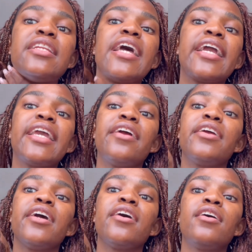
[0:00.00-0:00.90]
neck
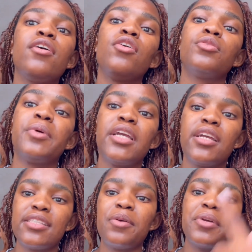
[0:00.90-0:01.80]
area all the way
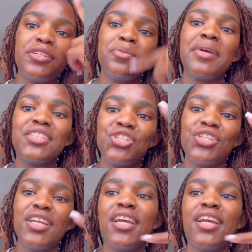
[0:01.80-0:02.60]
because I want it to match.